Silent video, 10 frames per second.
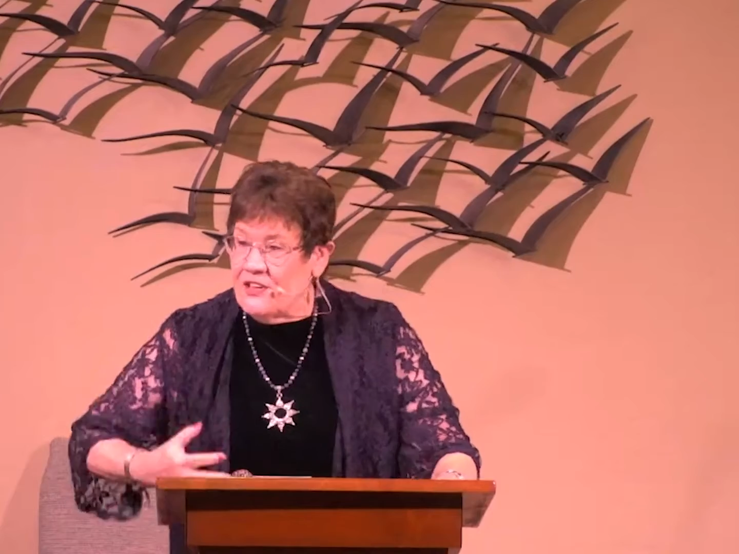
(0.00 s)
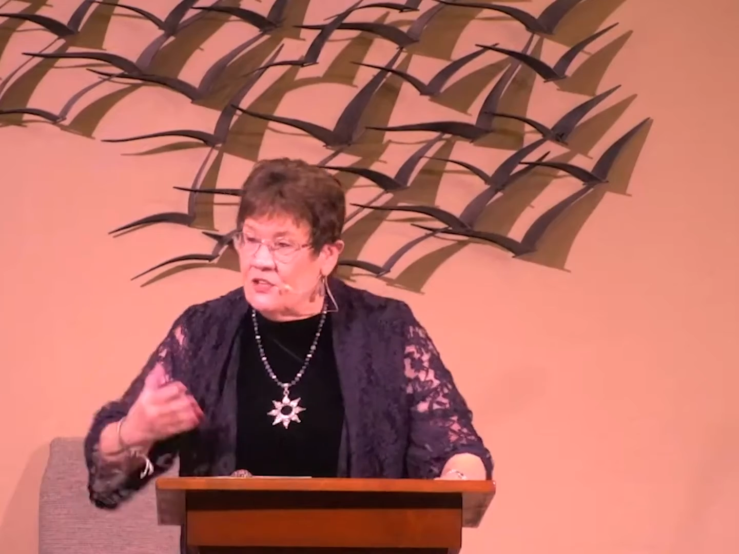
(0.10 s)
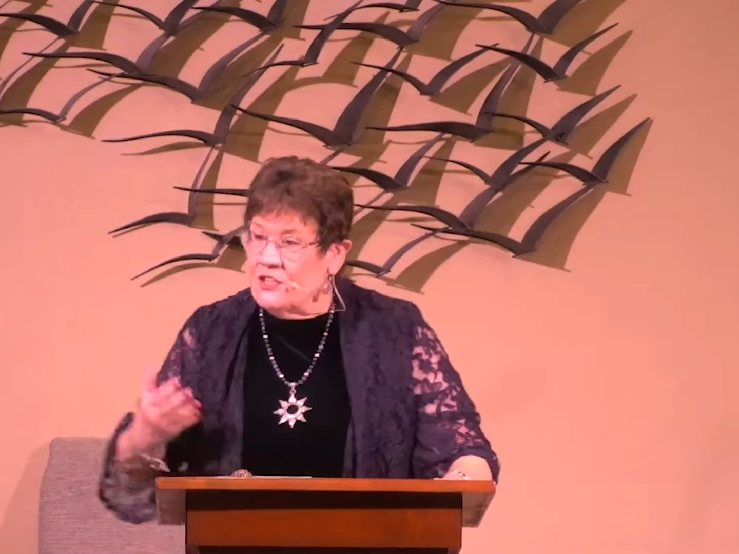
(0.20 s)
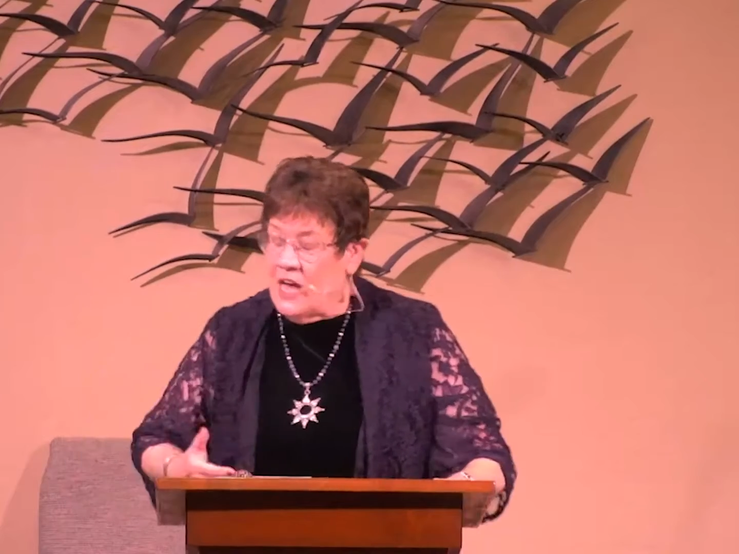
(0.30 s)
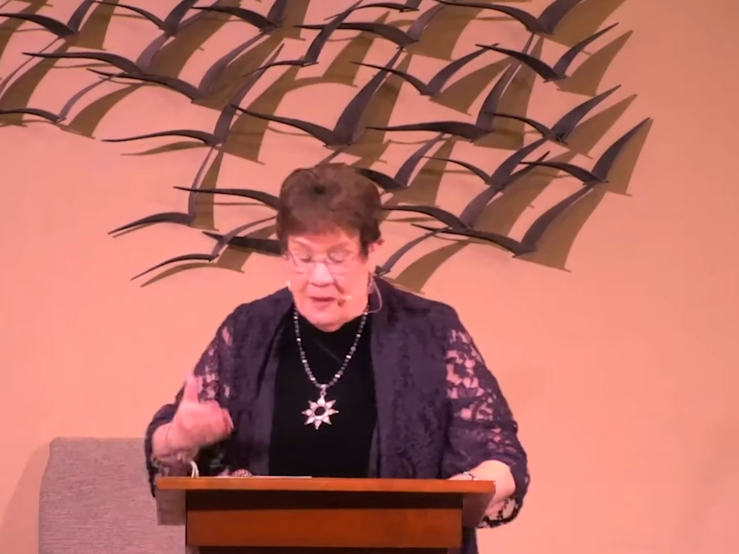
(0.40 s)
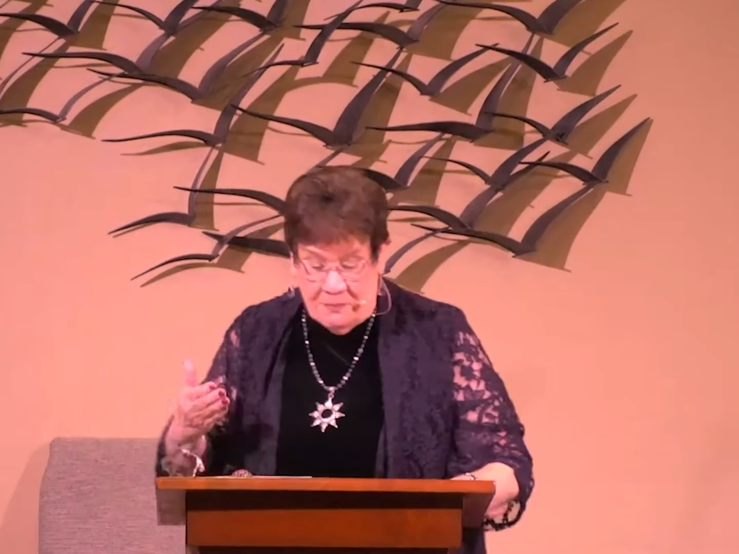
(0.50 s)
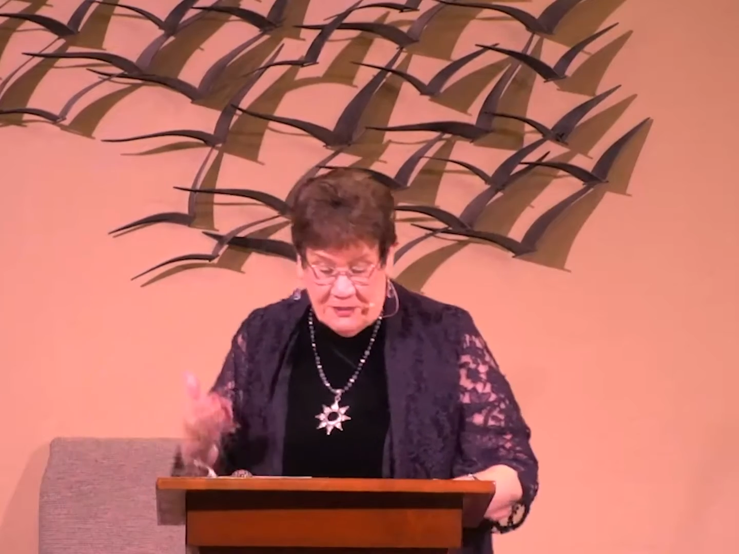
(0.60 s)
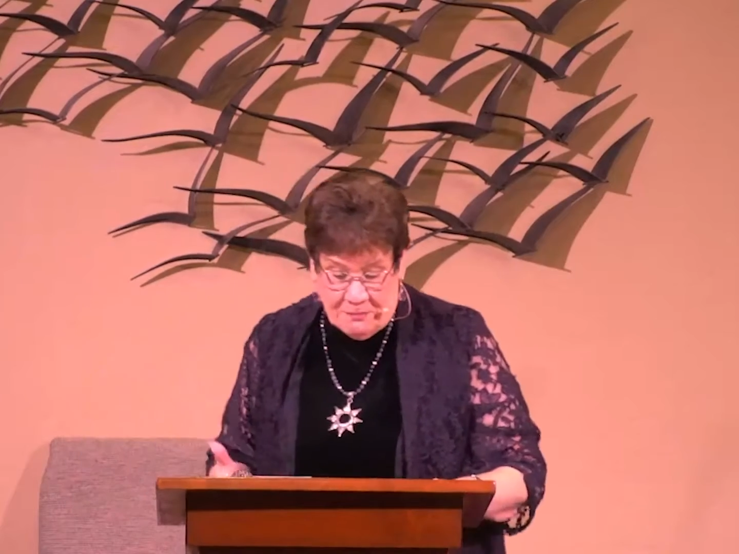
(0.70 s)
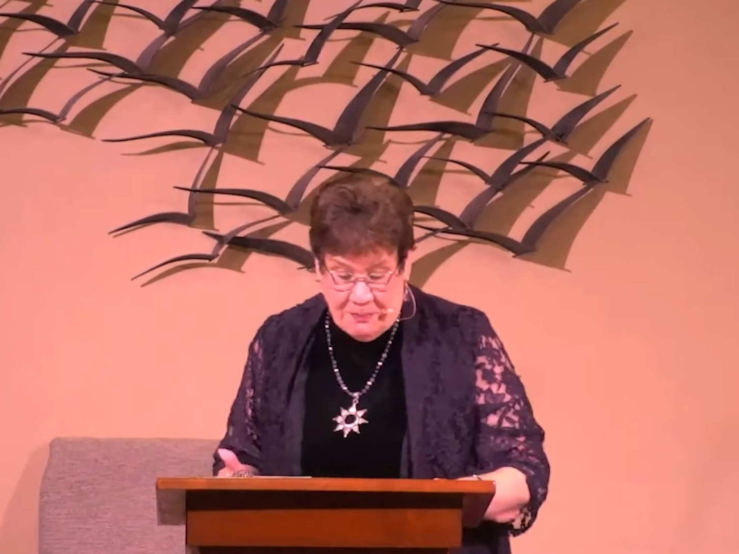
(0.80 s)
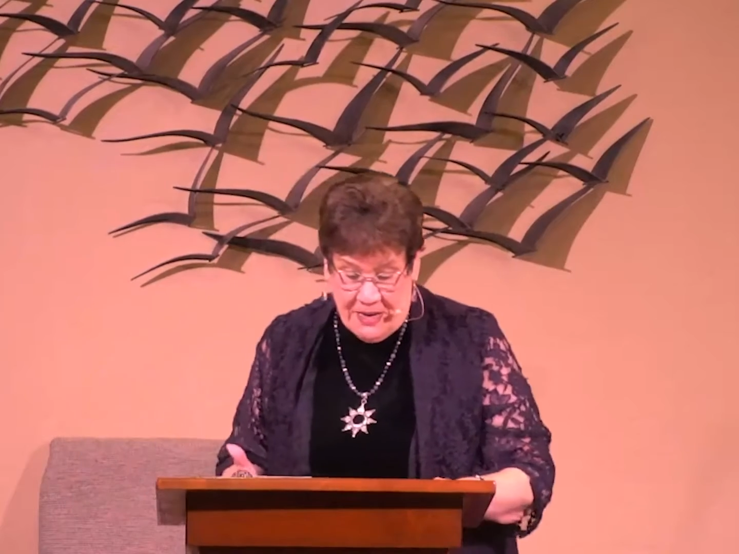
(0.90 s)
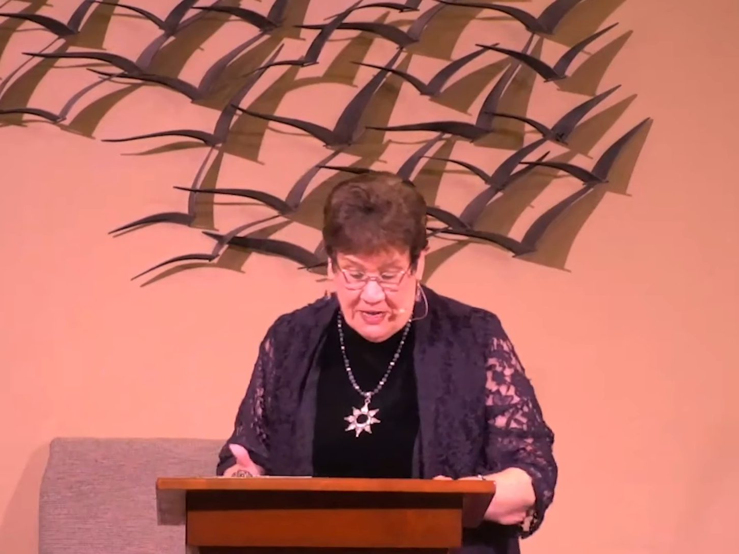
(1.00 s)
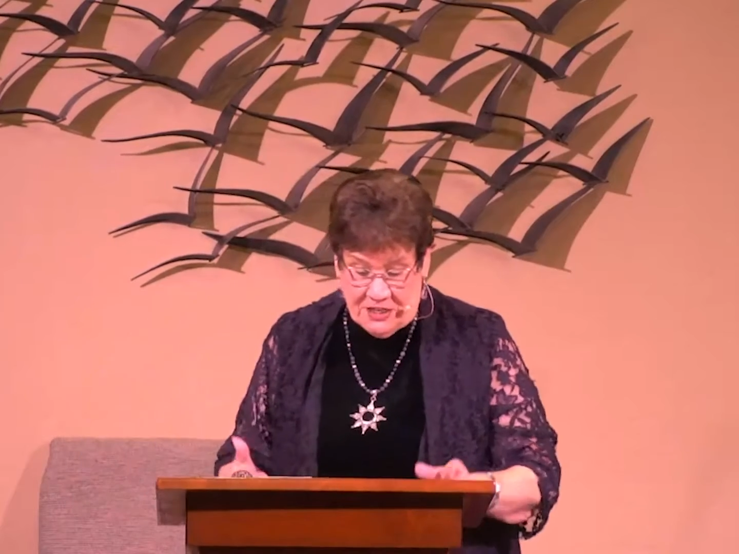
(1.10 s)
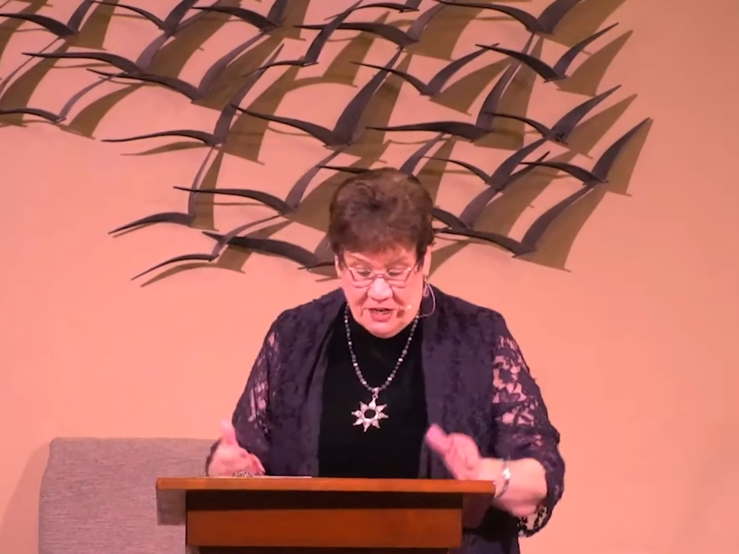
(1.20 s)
filled up space